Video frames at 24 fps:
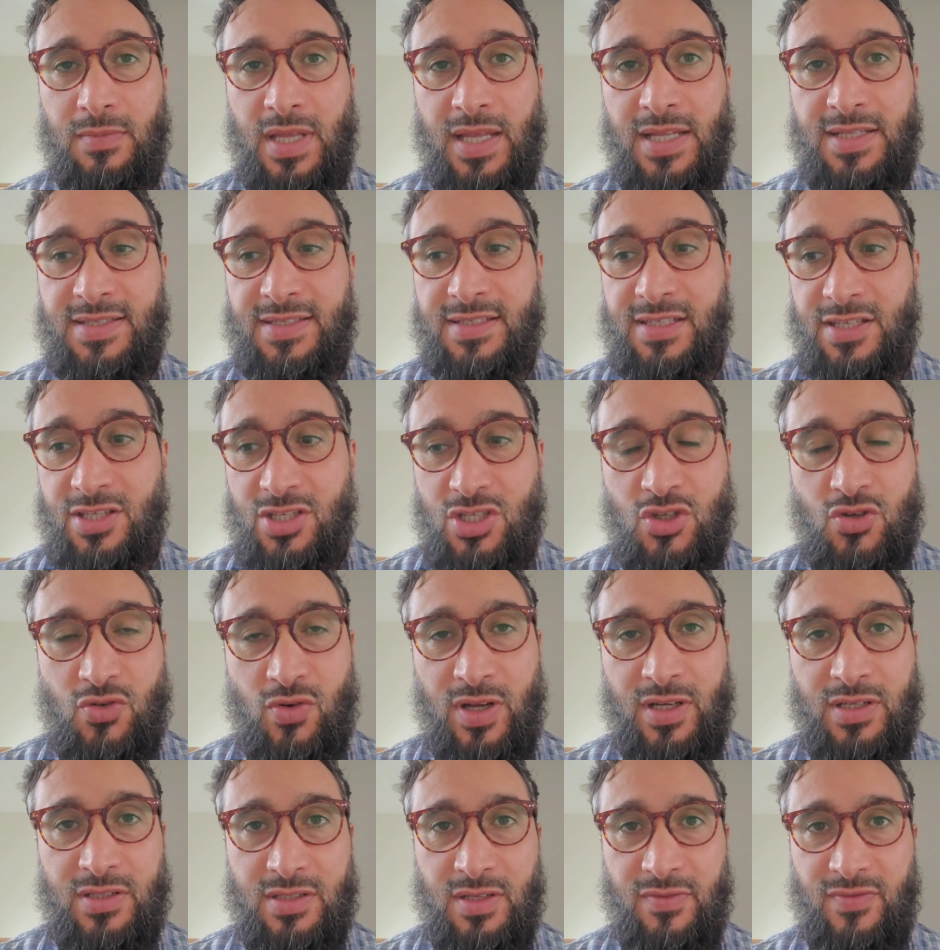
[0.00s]
It's
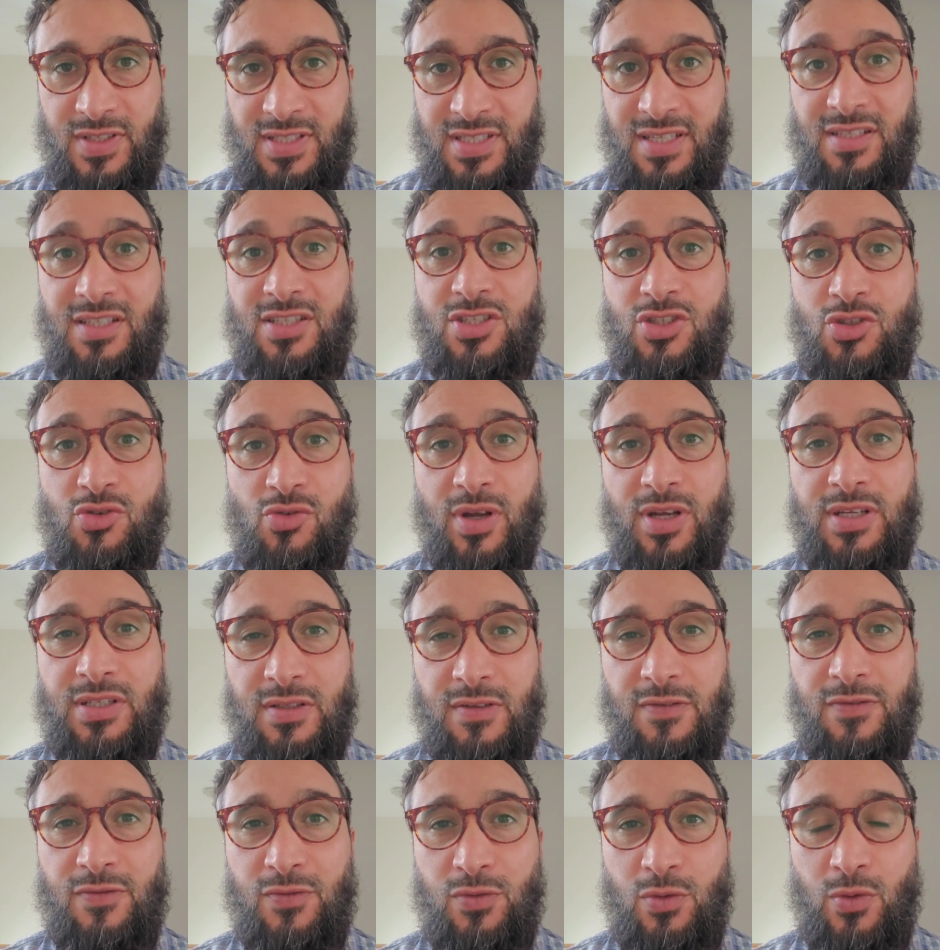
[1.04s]
destructive. It's a
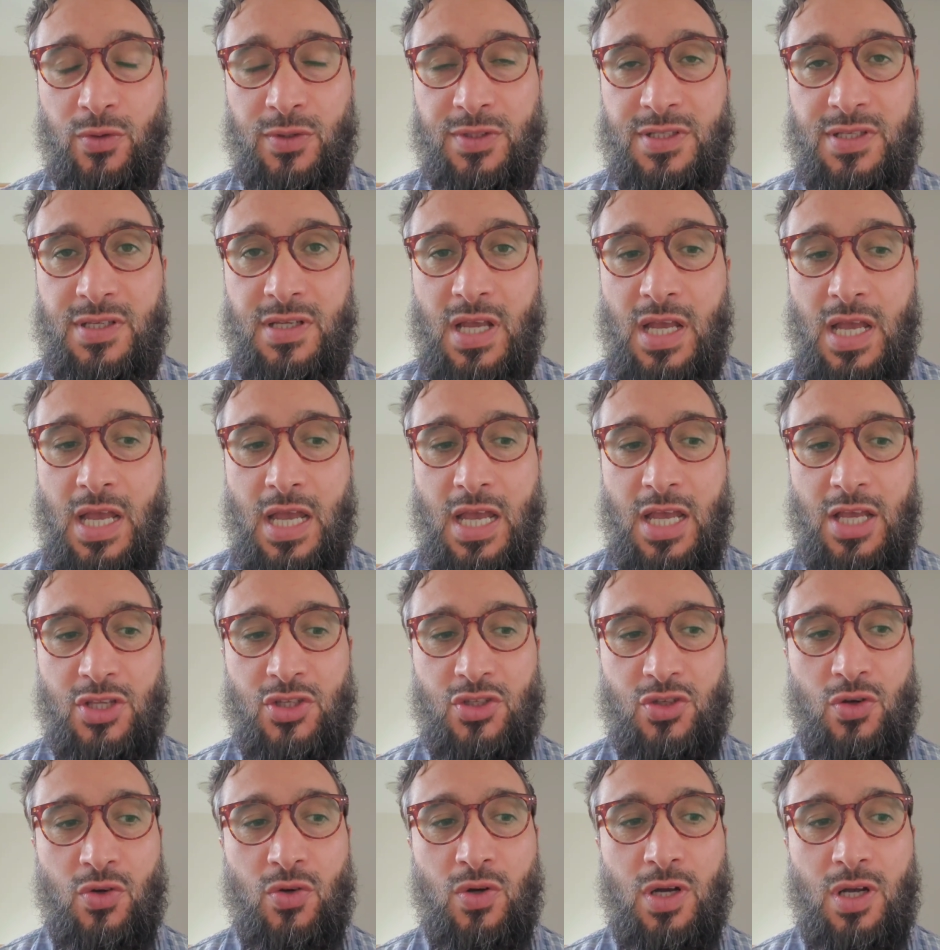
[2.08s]
destructive force.
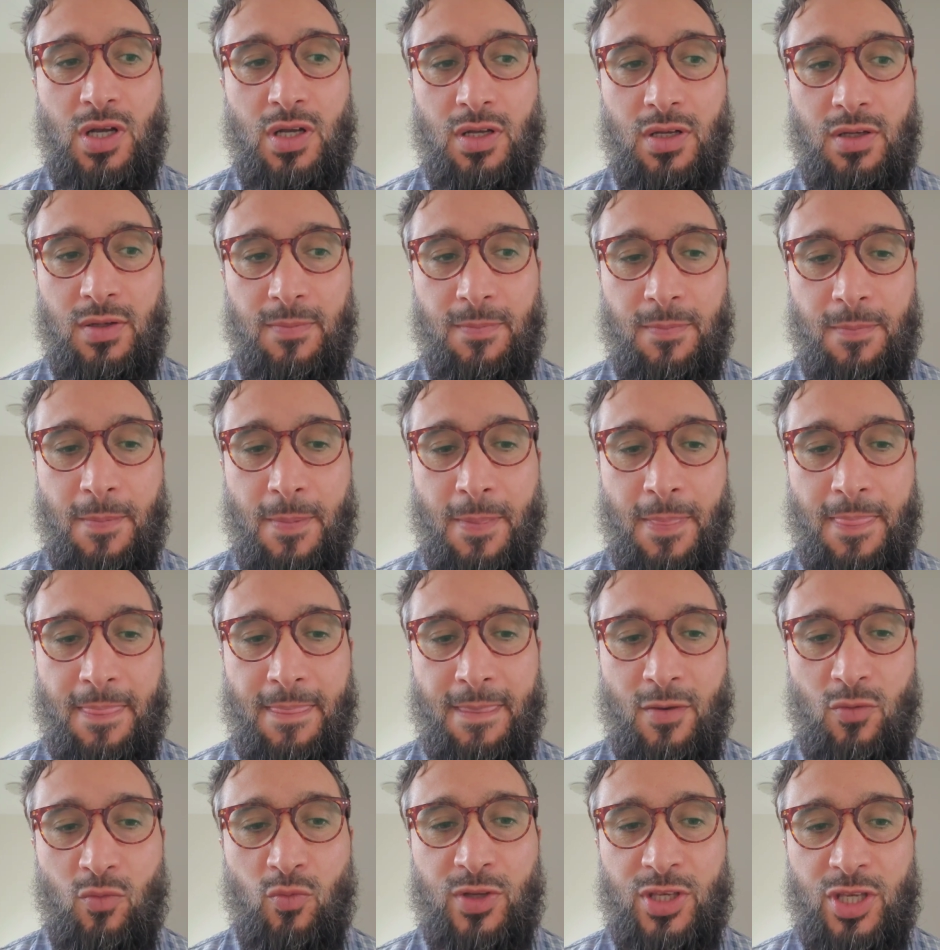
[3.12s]
So
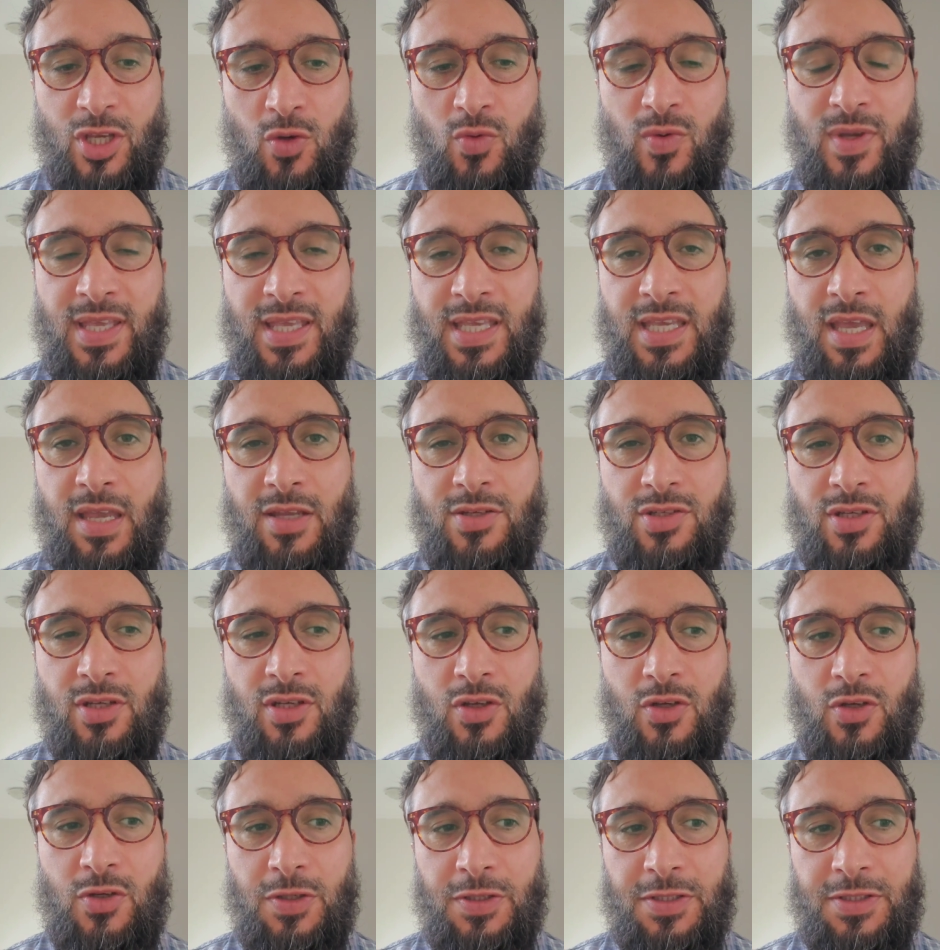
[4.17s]
when you engage
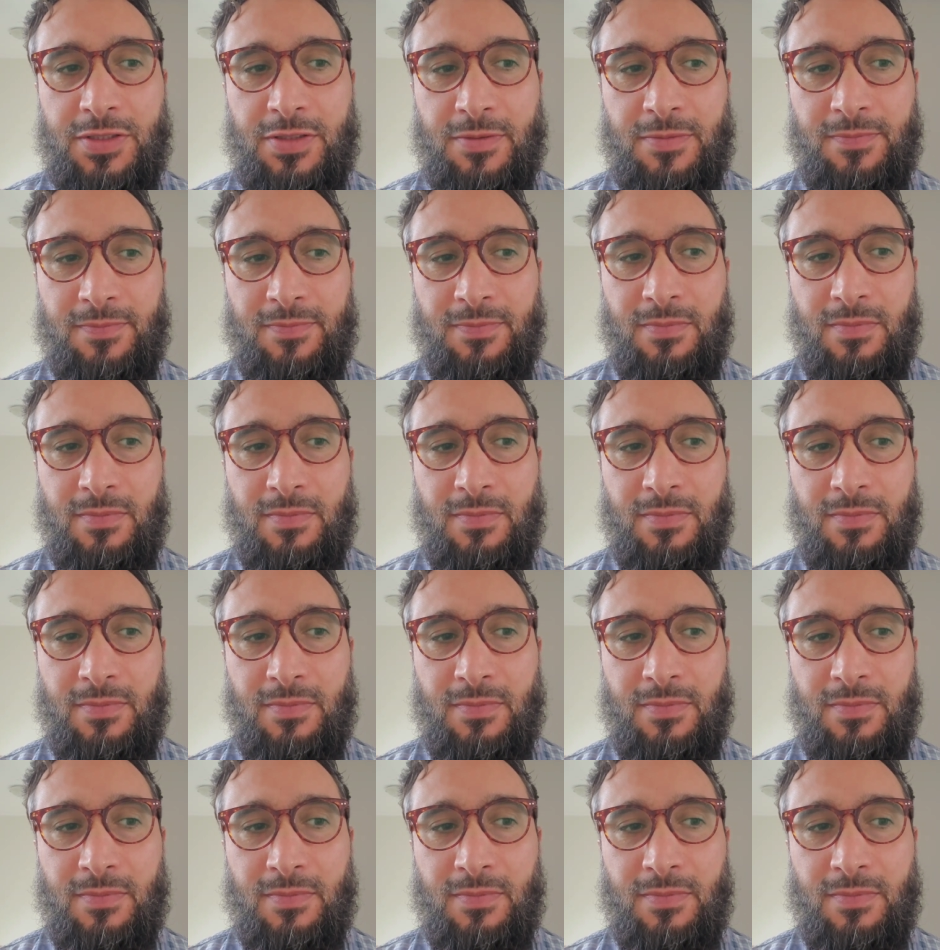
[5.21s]
in good,